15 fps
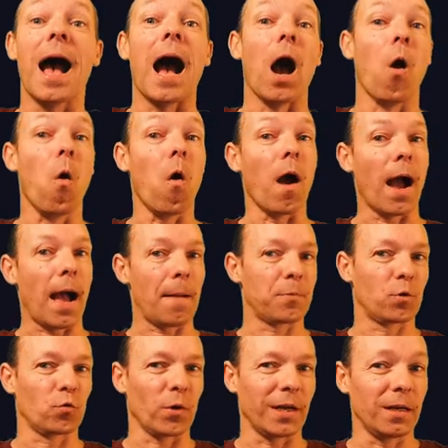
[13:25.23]
Oh,
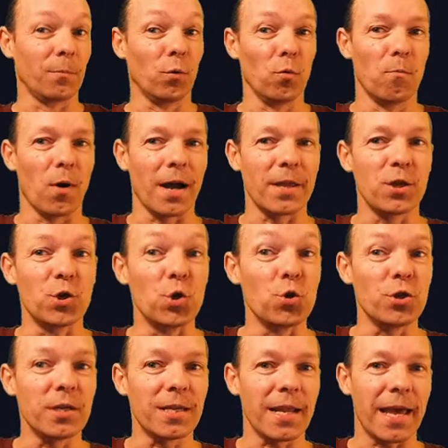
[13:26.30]
upgradable by
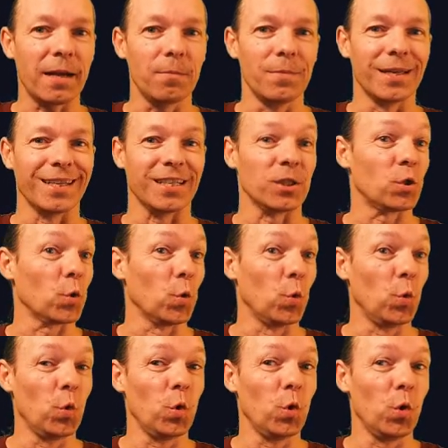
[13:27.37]
union admins.
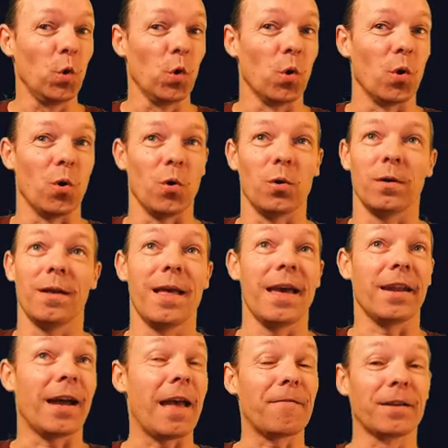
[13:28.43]
Ooh.
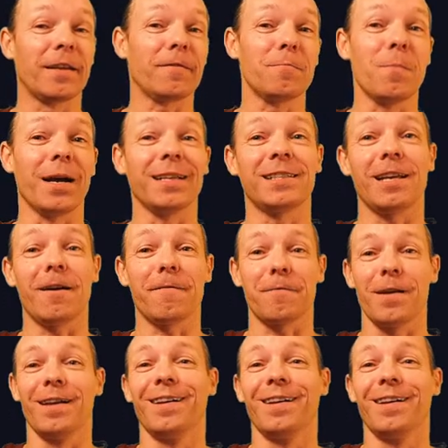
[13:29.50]
And I haven't given myself